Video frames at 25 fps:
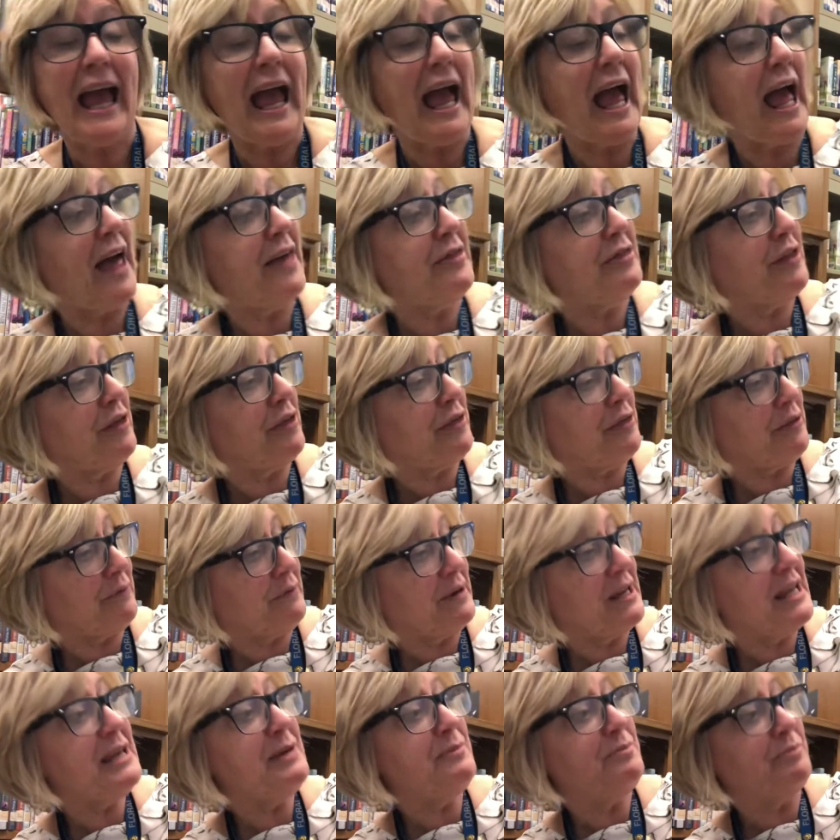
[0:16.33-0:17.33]
and the
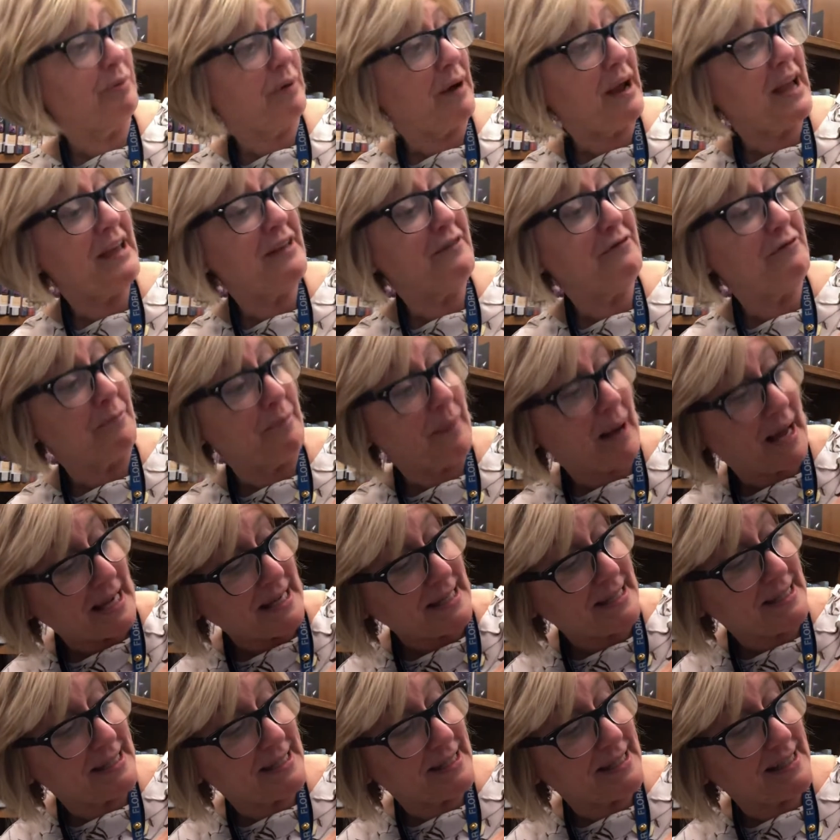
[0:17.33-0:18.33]
Three Brave
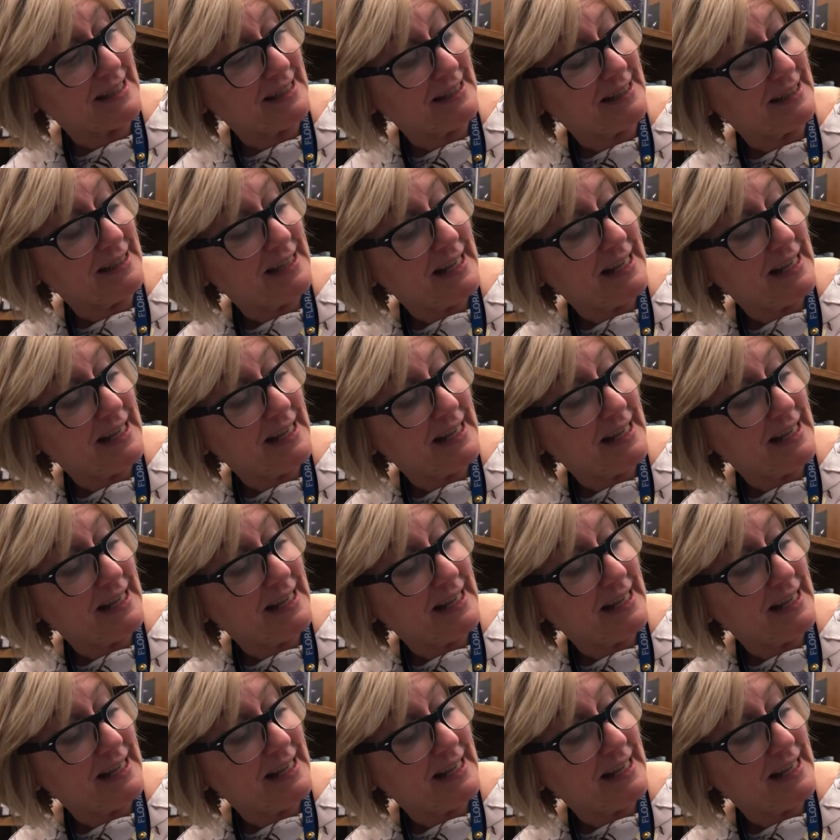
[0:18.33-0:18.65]
Mice.